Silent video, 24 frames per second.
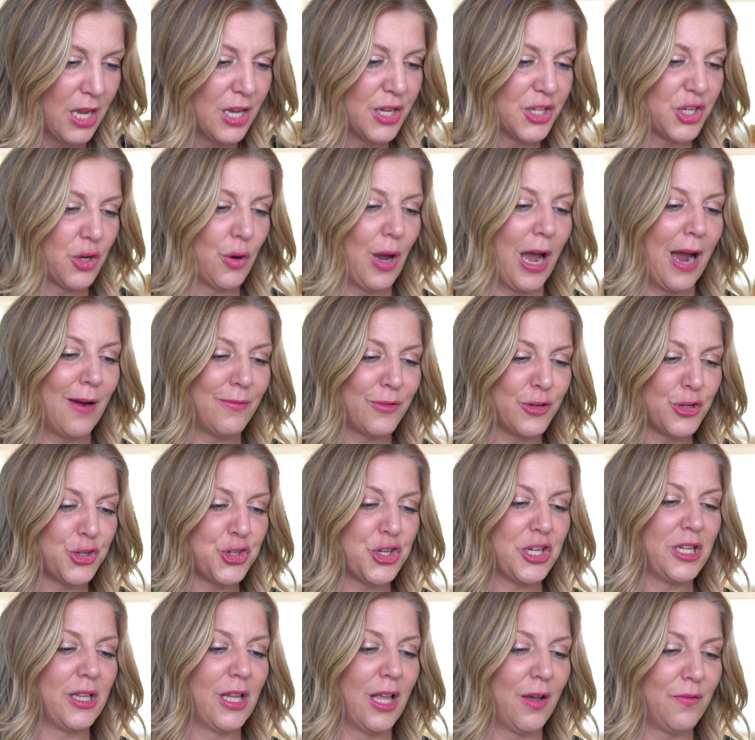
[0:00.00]
So after
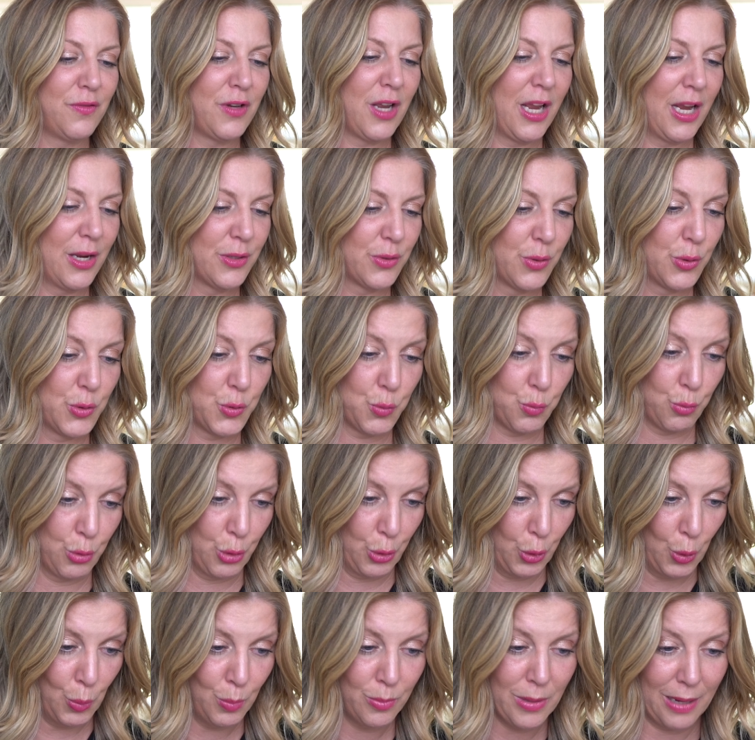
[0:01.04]
she left Hazel's
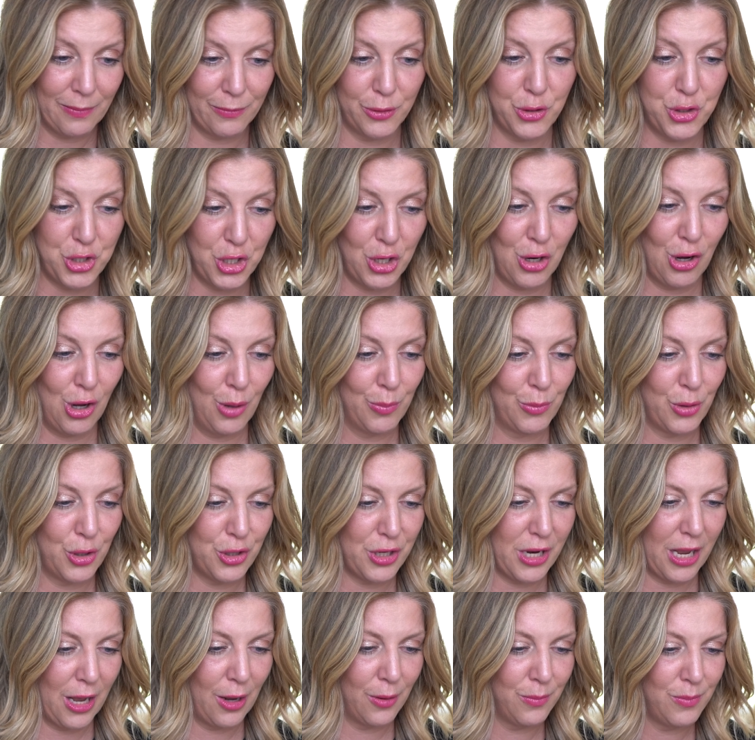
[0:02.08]
room, after she calmed her
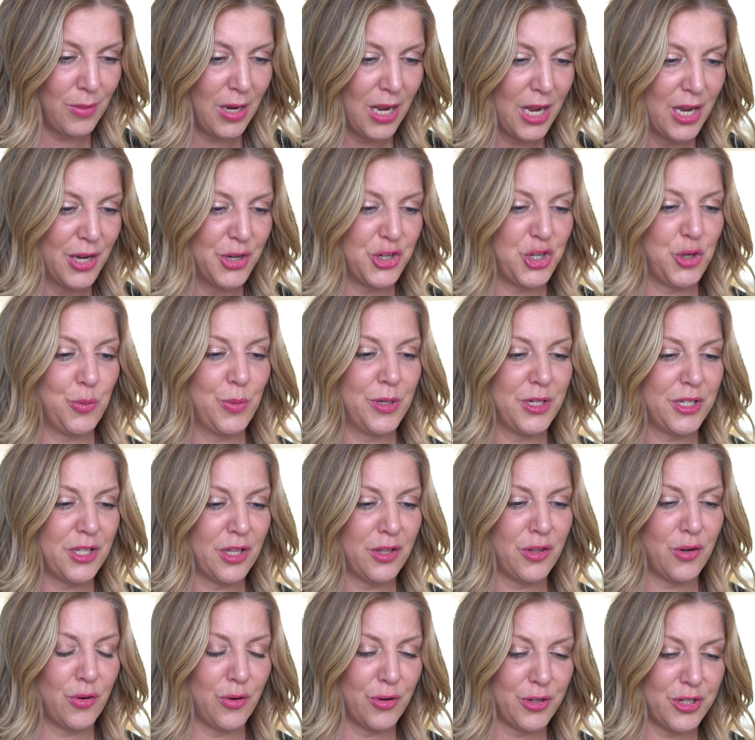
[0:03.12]
down, she went to
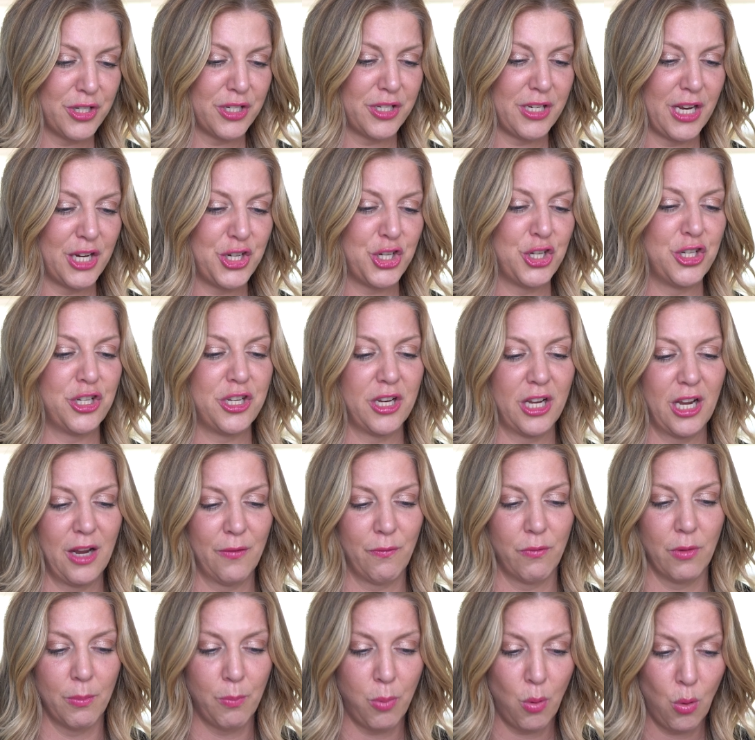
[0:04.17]
the nurse's station to
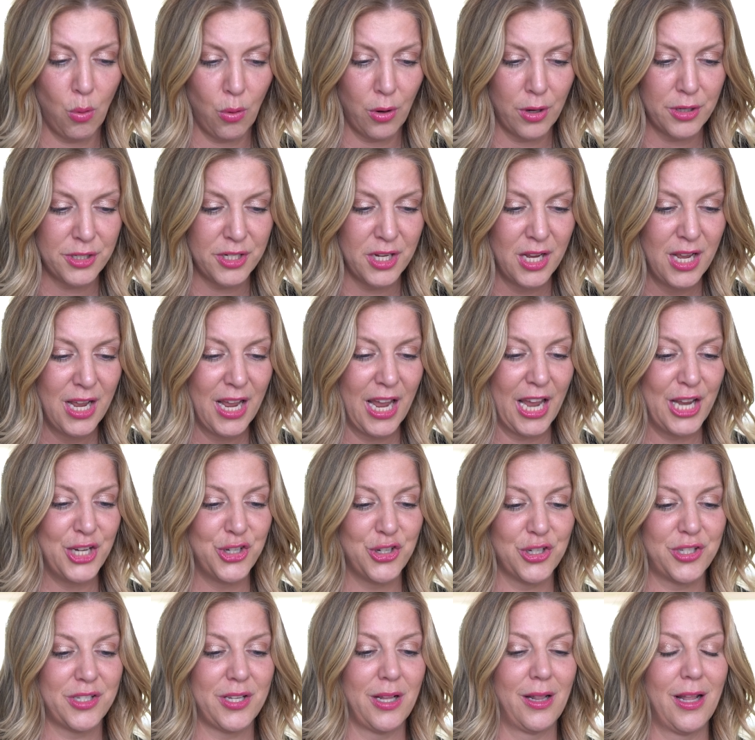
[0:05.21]
give report and
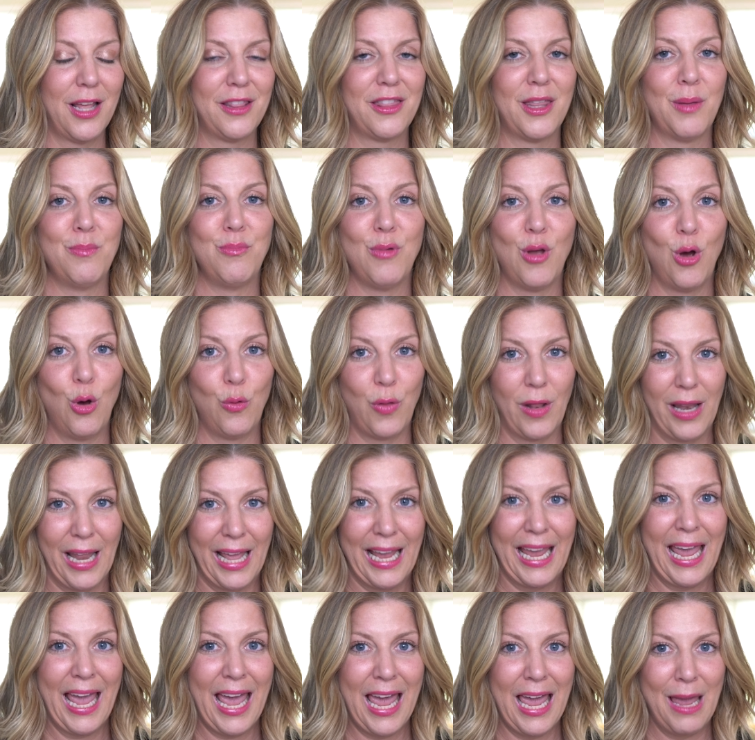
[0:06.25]
just to let them know that
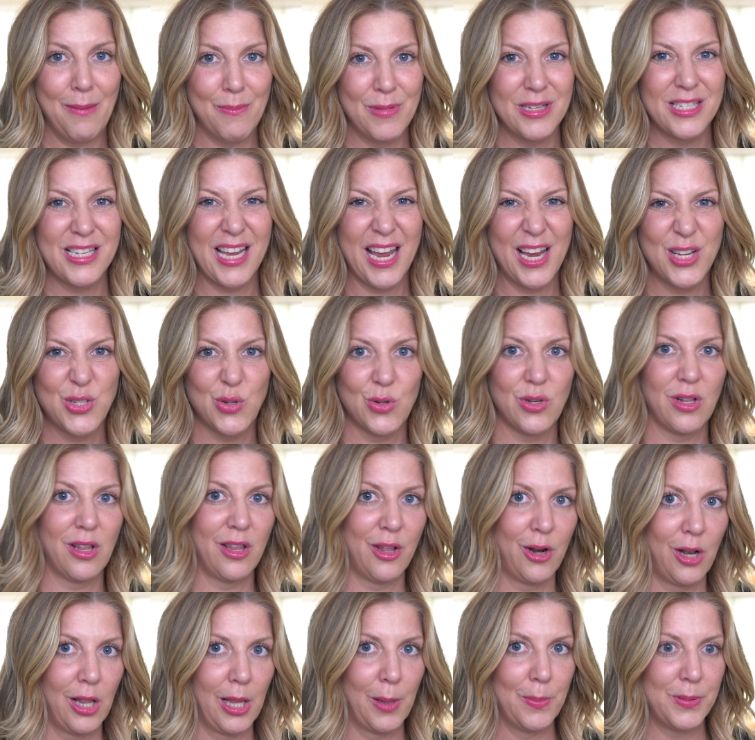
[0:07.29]
like, hey, Miss Hazel's a
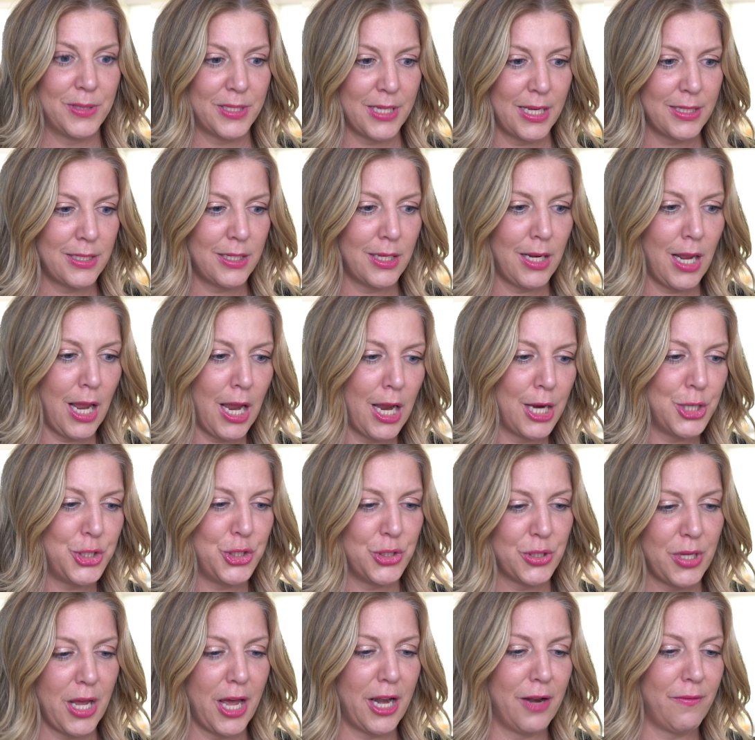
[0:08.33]
little upset today.
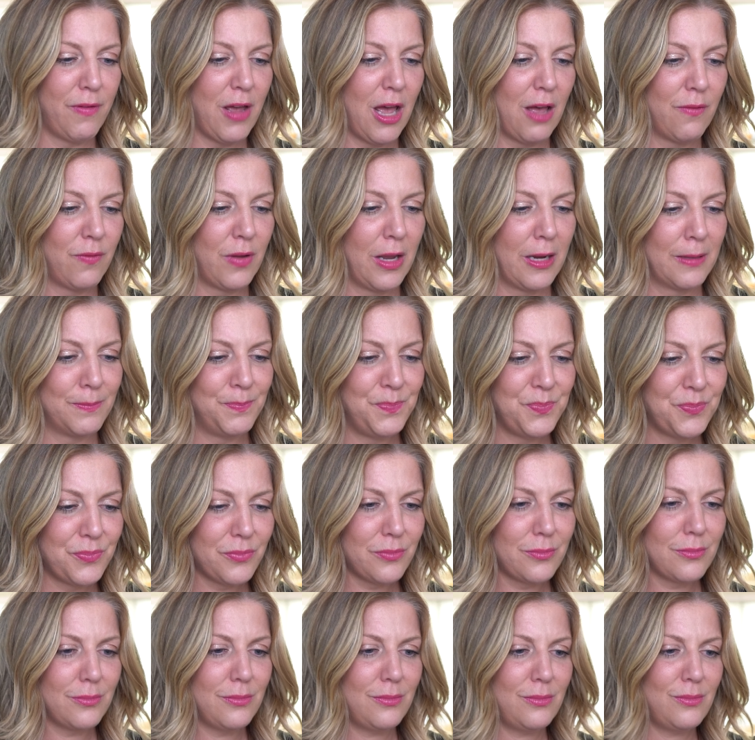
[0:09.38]
She's kind of having
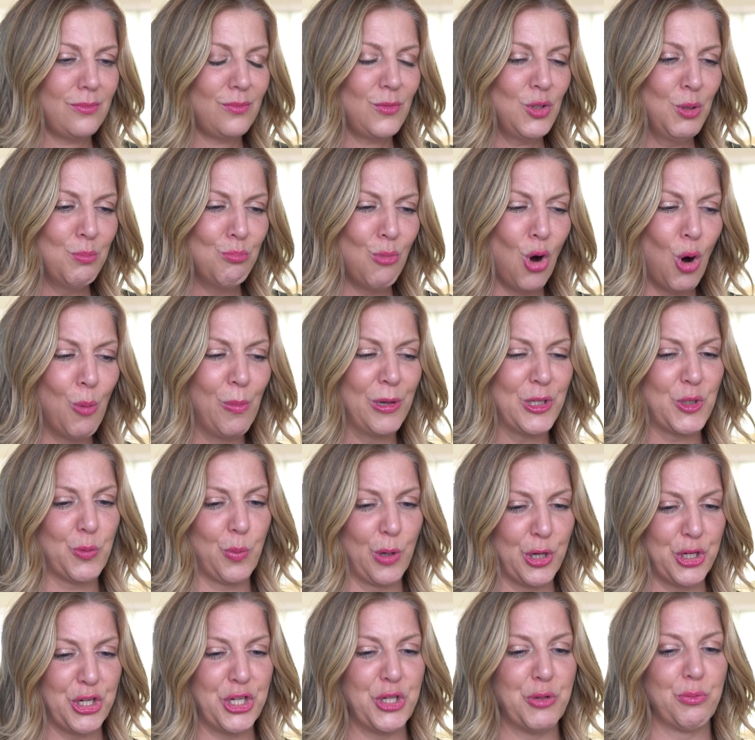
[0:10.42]
moments
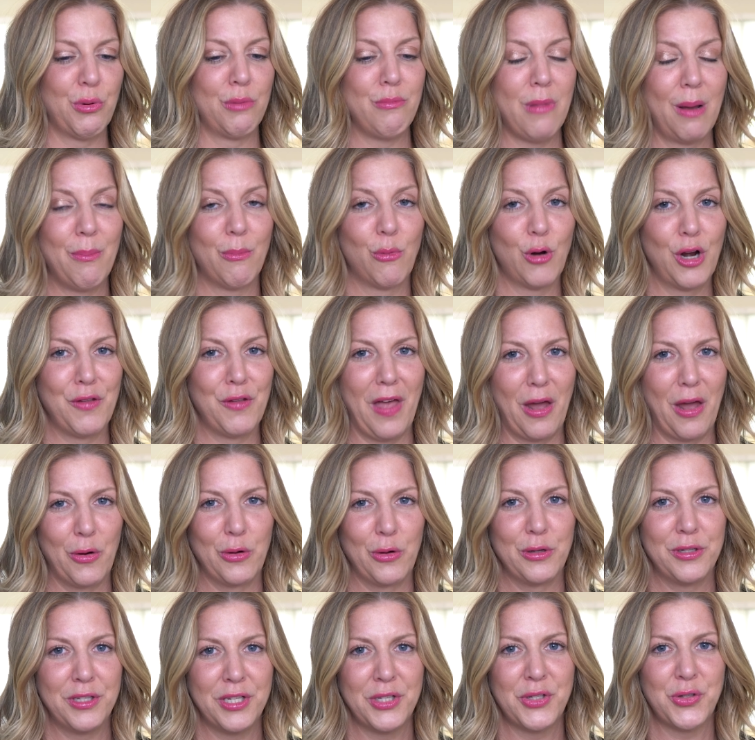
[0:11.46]
where she's remembering that
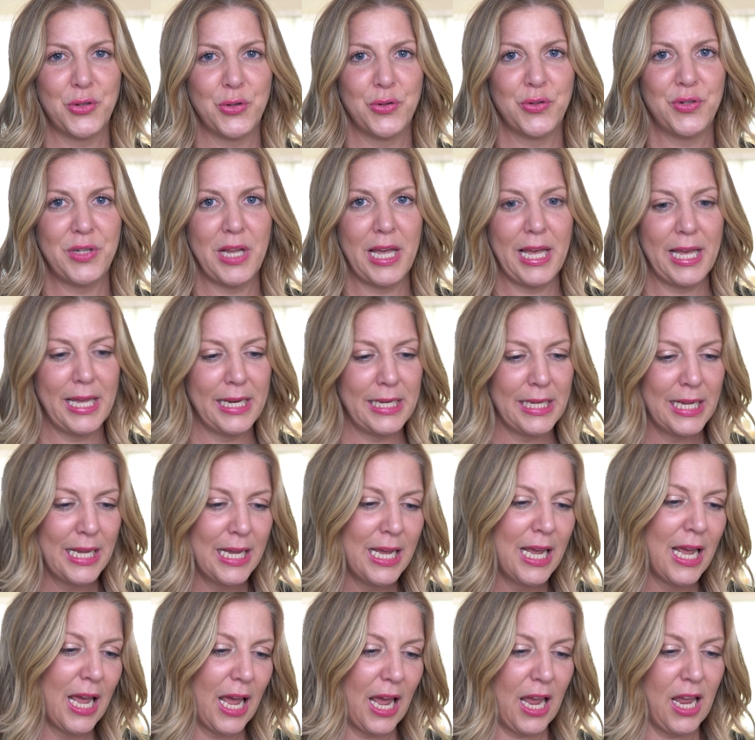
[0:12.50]
her sister's dead,
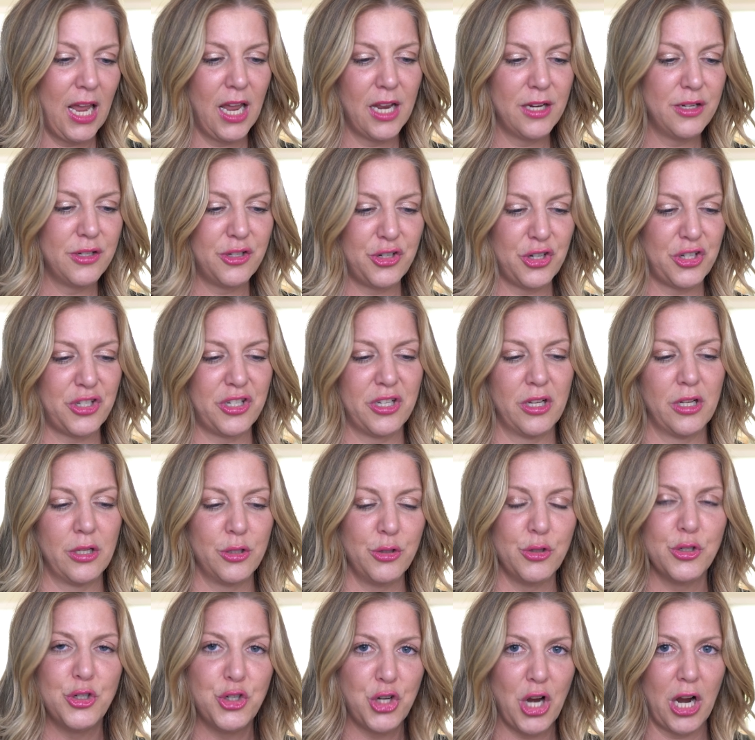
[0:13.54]
and just to
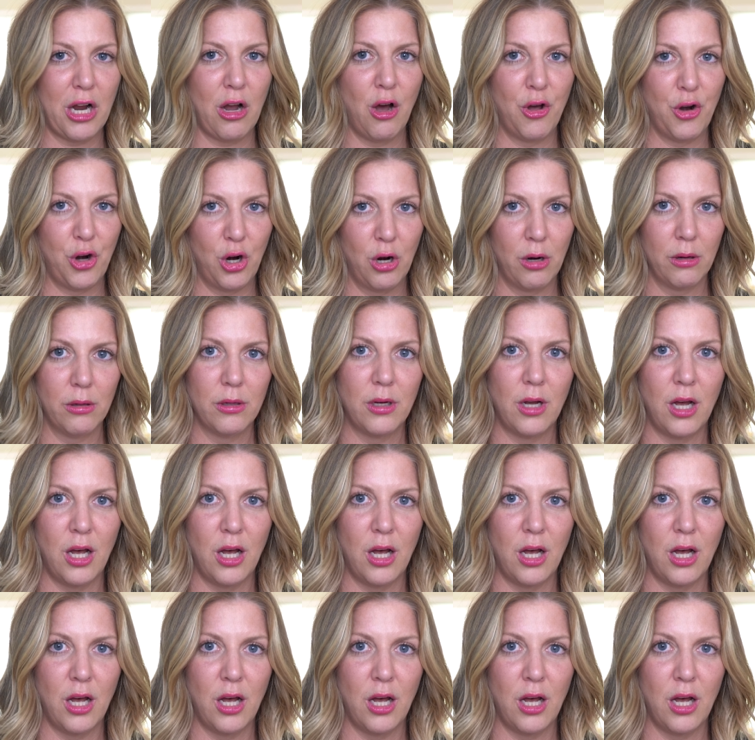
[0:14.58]
check on her,